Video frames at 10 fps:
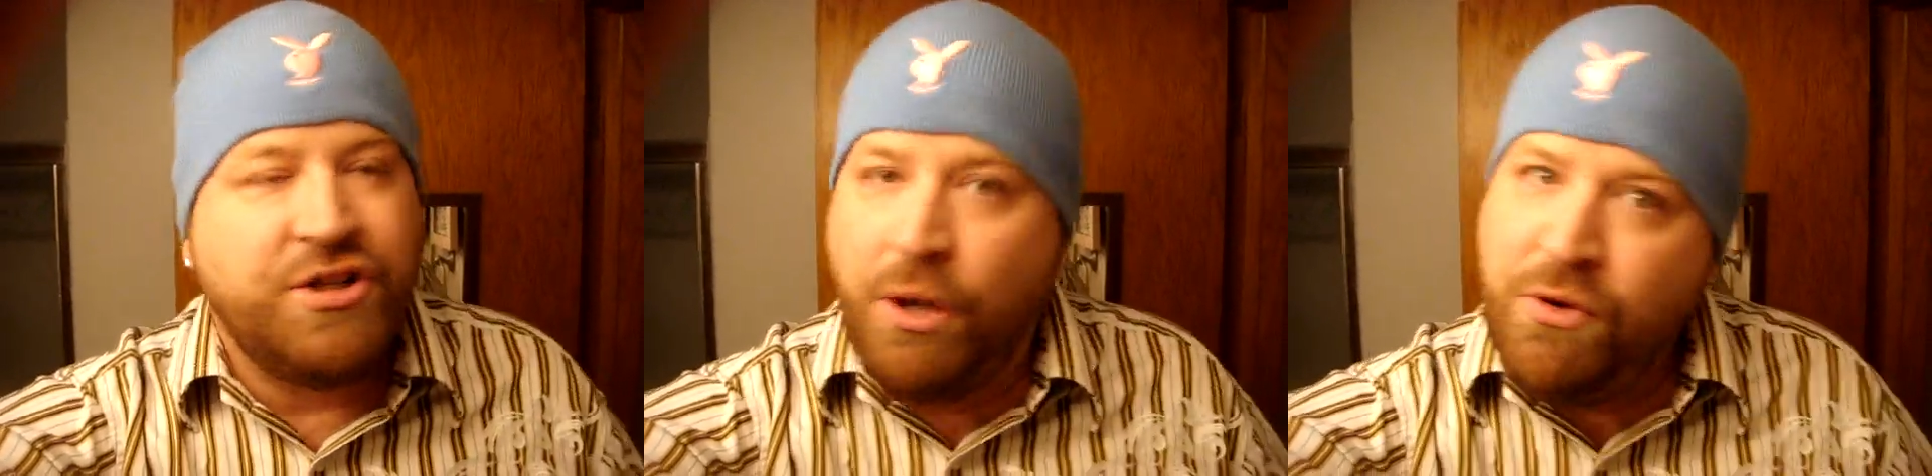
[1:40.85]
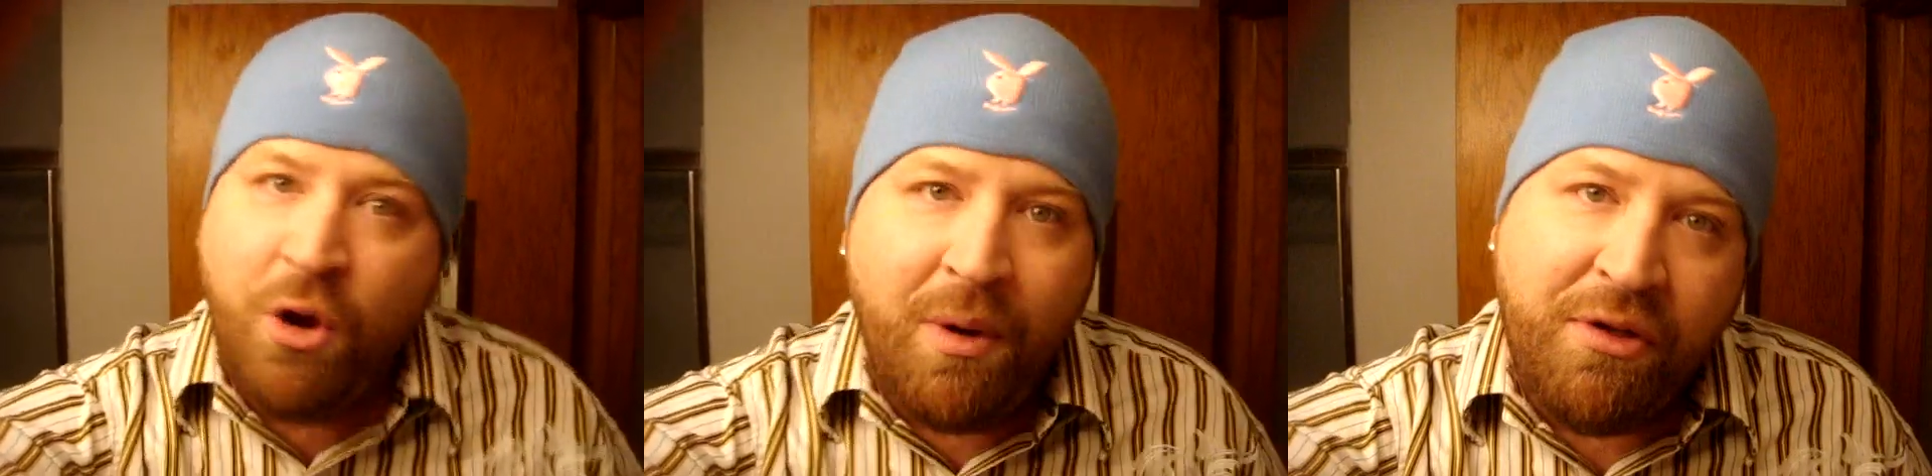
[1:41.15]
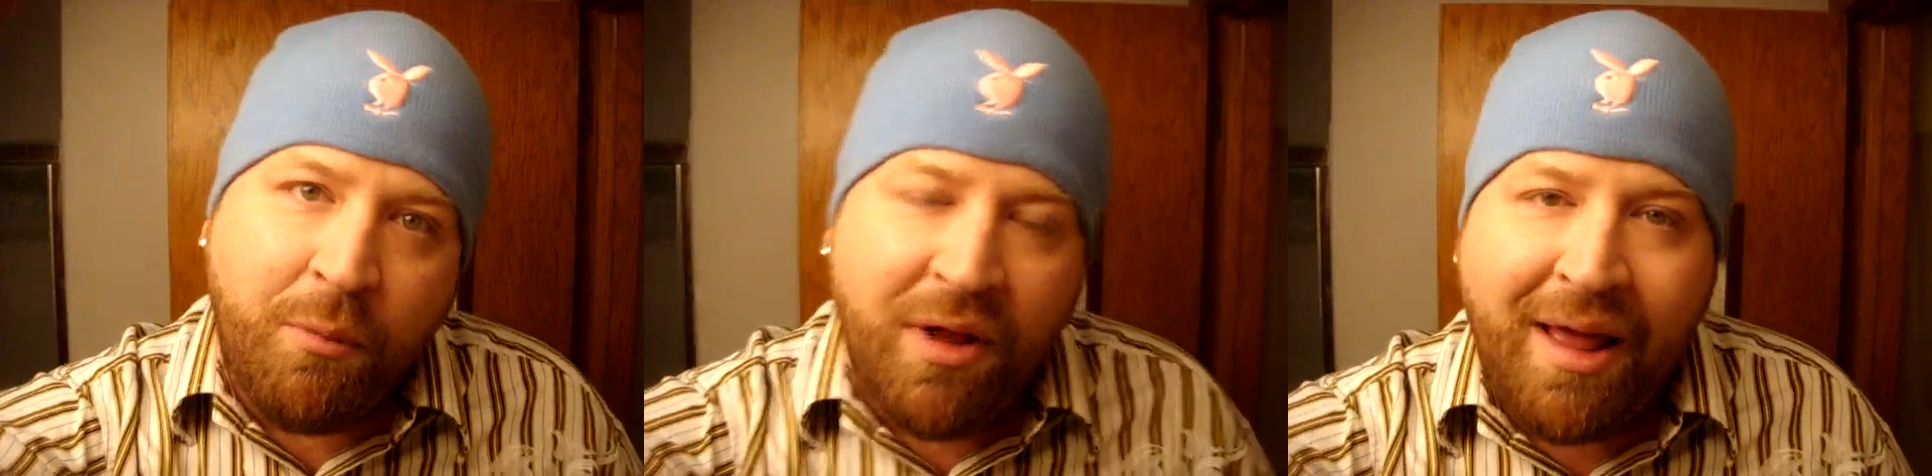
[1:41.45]
Don't know
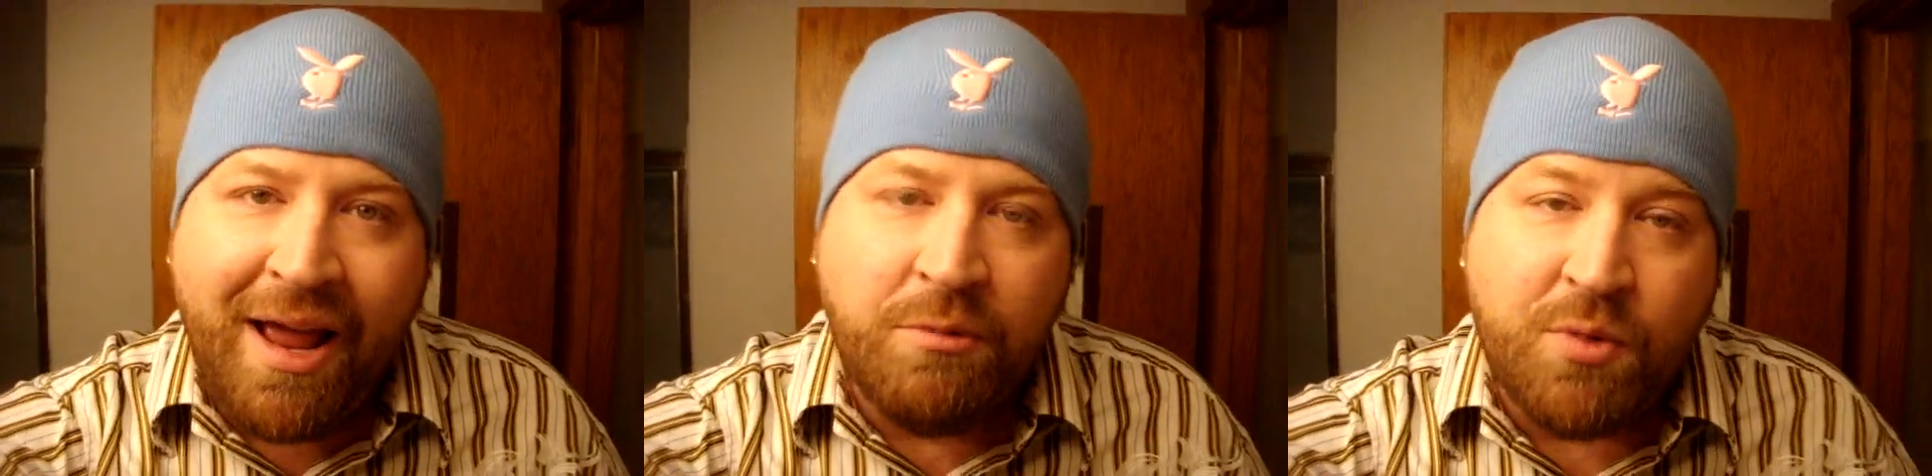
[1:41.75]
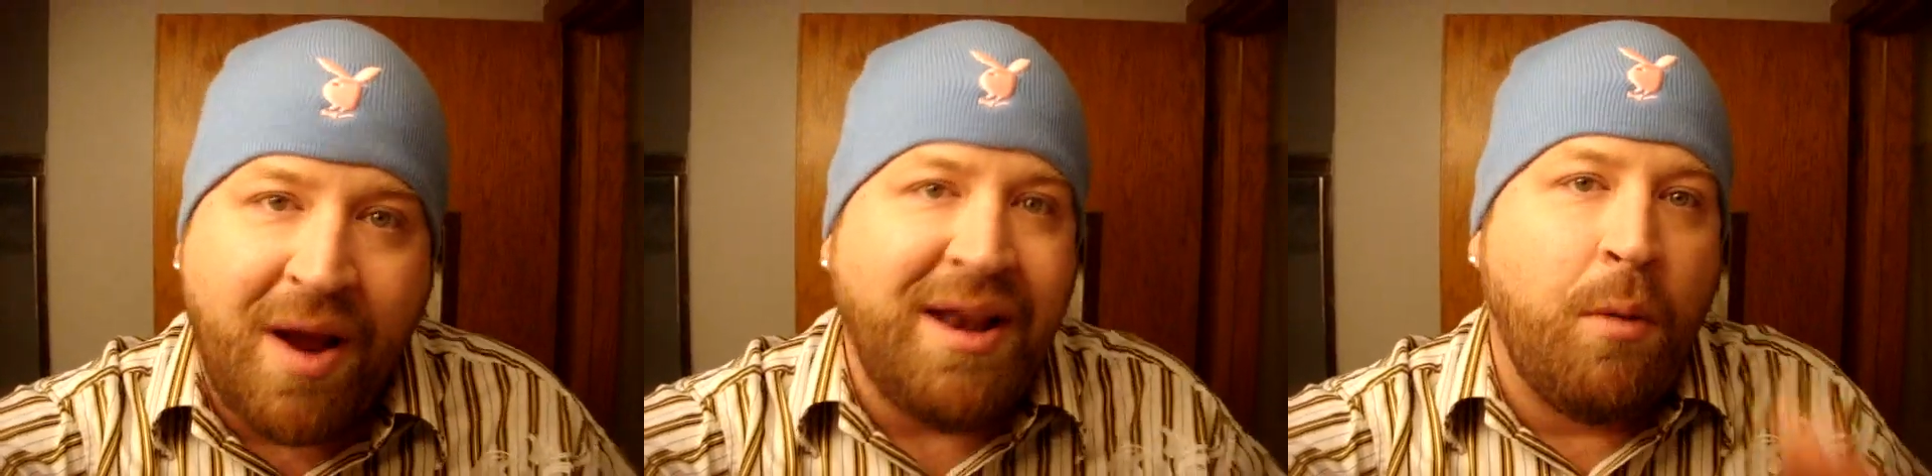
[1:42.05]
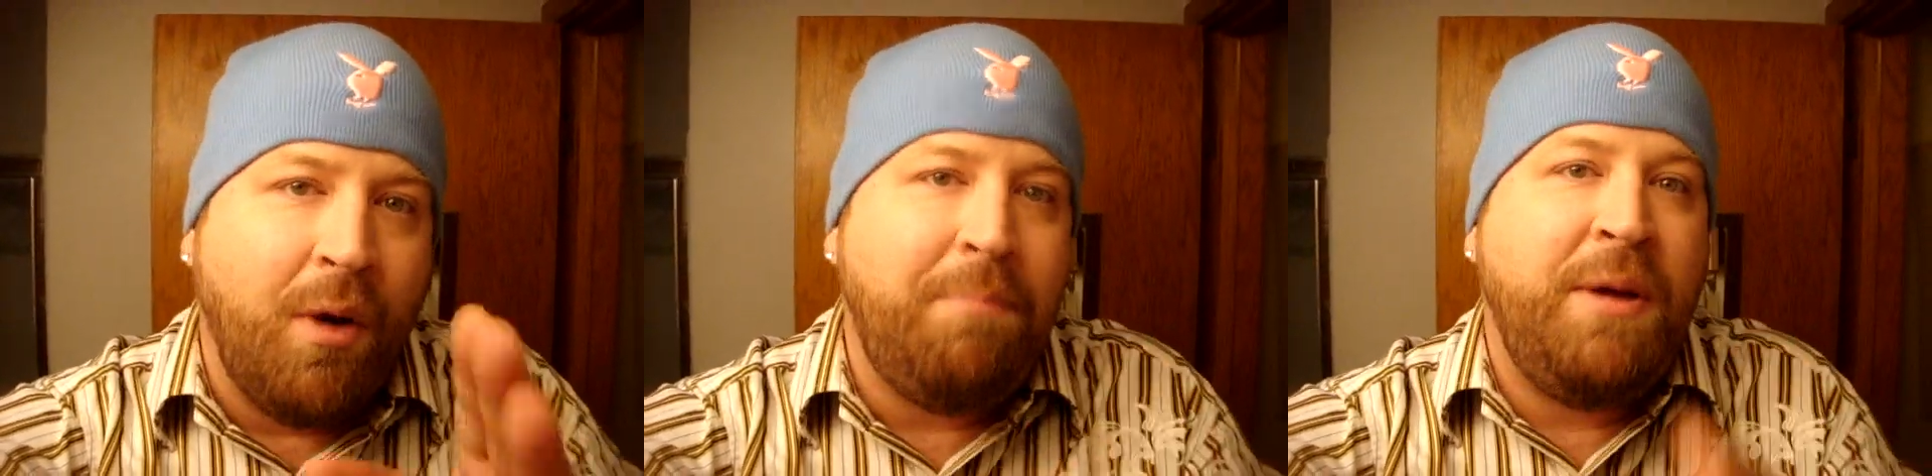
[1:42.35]
whether Will.i.am is right. And
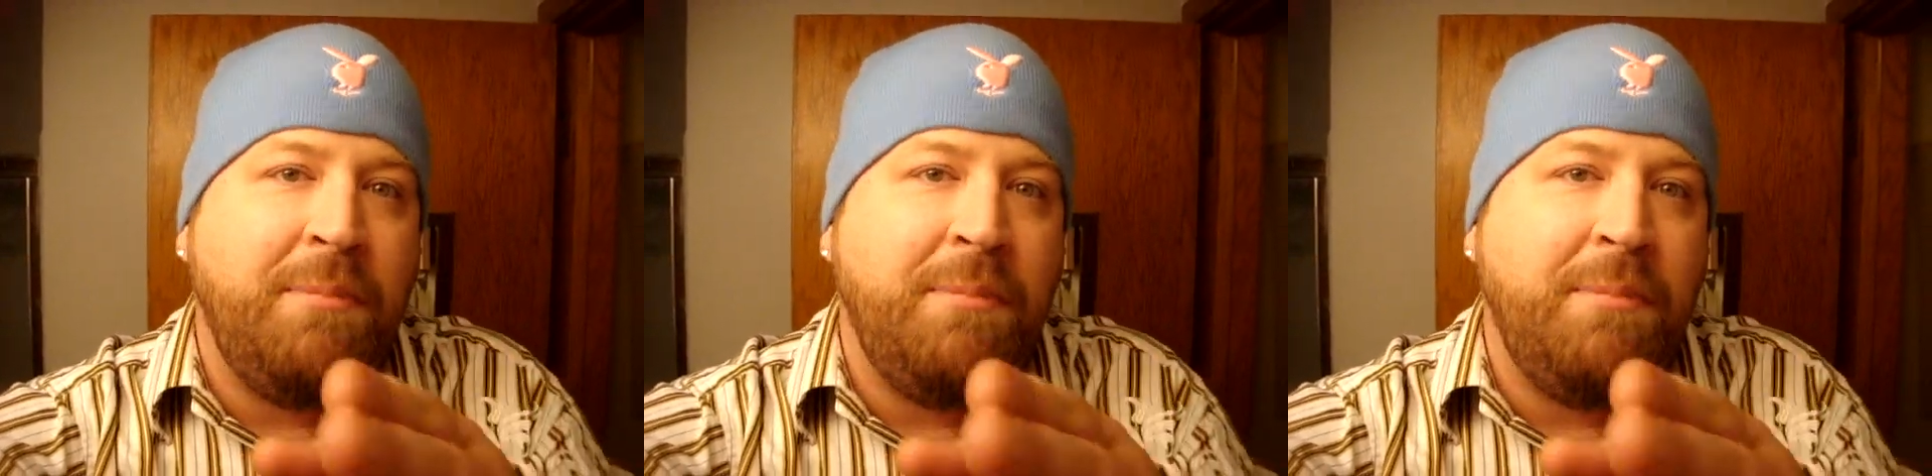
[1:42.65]
I want